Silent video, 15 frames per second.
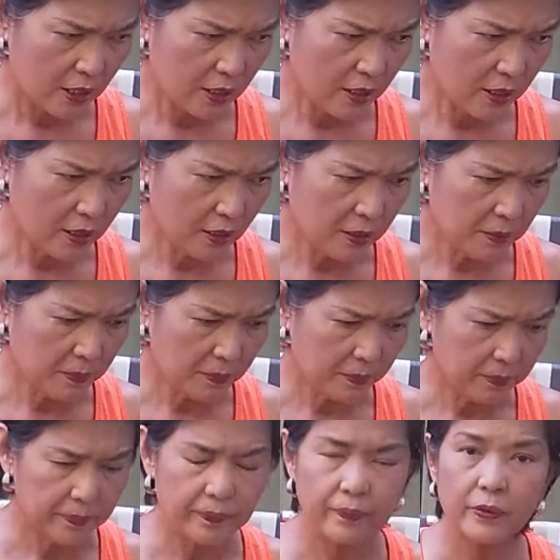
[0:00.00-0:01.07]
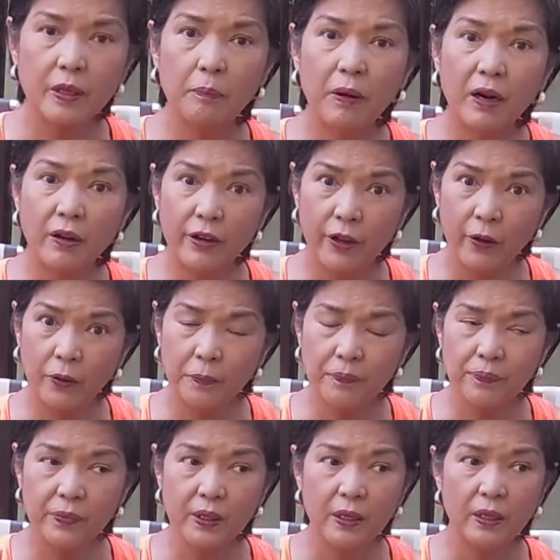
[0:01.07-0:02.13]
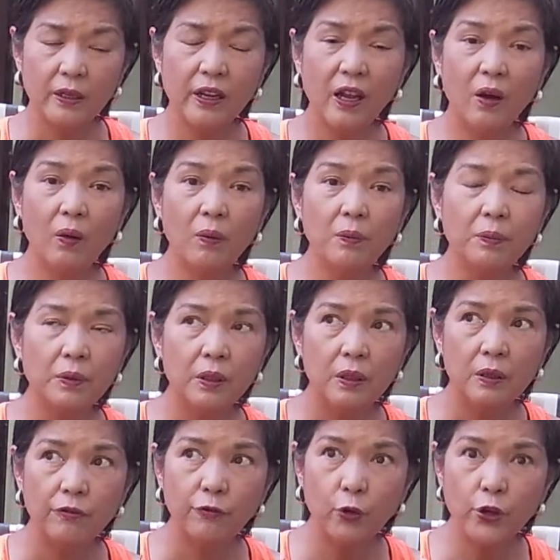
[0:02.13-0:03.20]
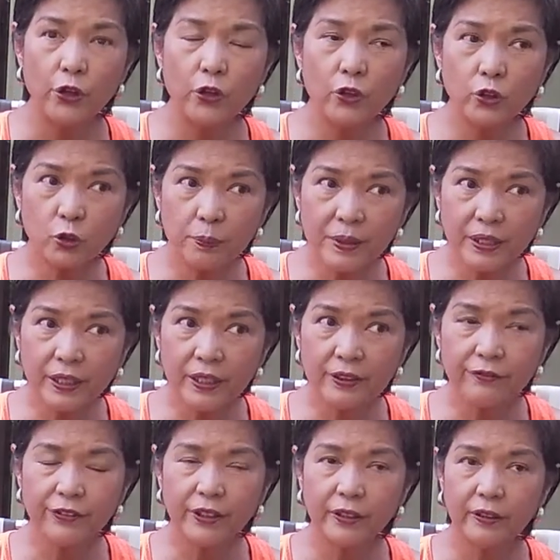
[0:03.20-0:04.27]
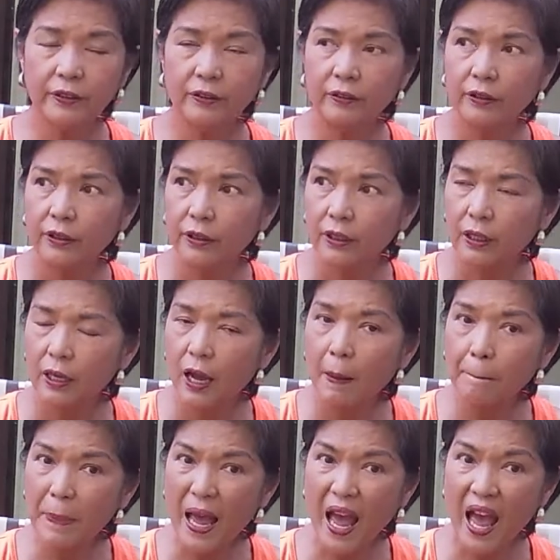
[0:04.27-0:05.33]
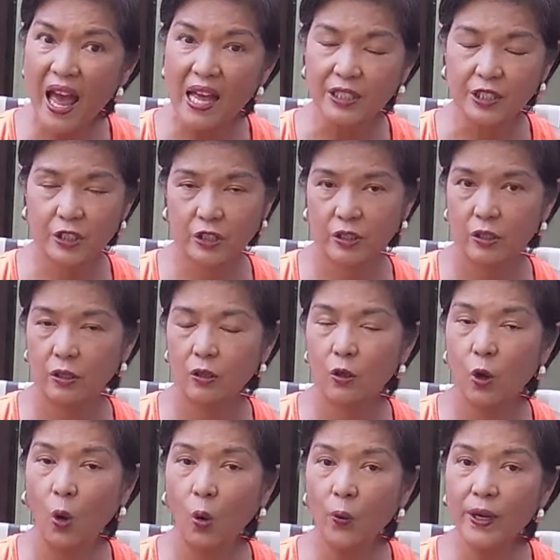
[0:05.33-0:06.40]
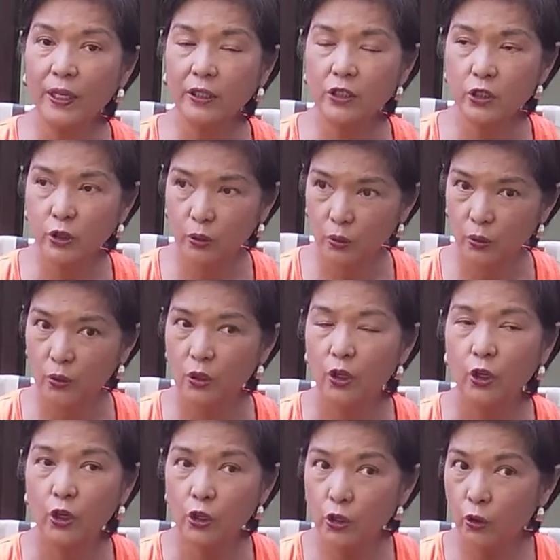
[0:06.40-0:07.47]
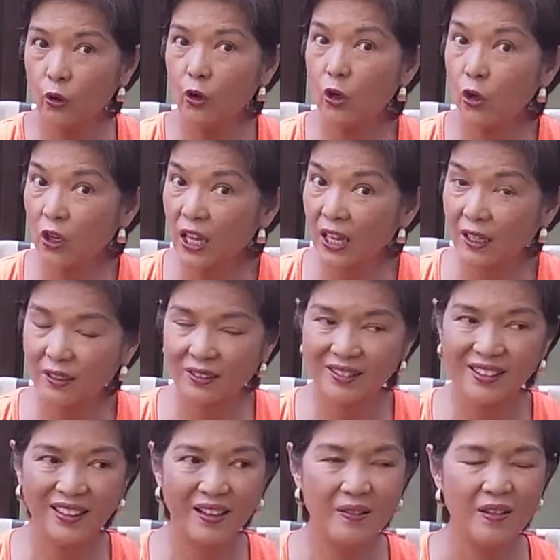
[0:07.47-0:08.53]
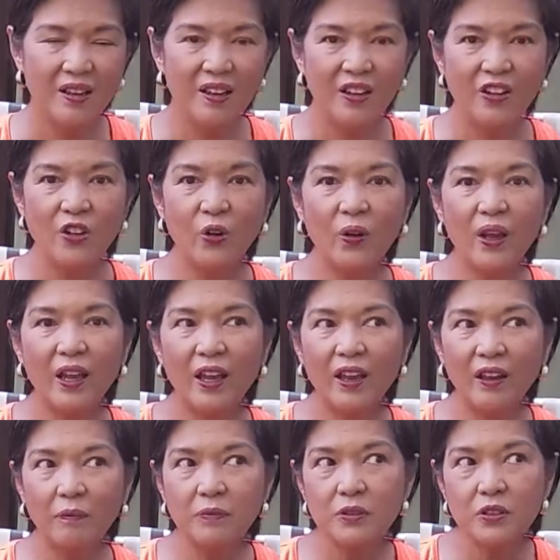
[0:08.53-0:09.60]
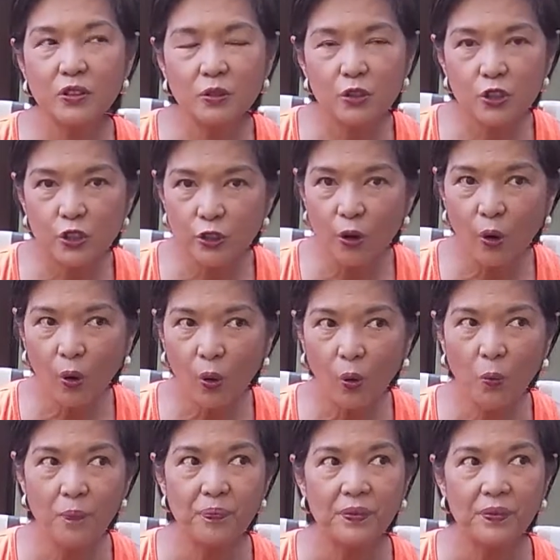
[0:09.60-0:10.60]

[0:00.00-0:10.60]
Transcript: uh, the barrio. Now, for you to be given a pass going to your locality, you have to show